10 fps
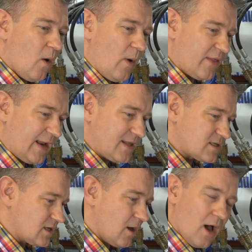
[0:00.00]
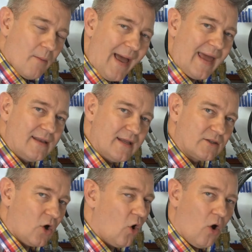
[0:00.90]
whether that's a BANDIT
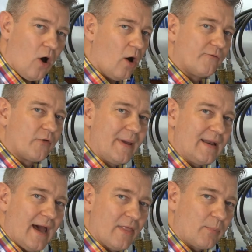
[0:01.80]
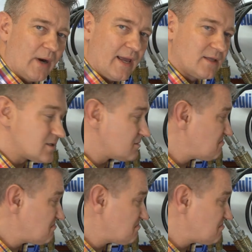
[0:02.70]
or from any other brands,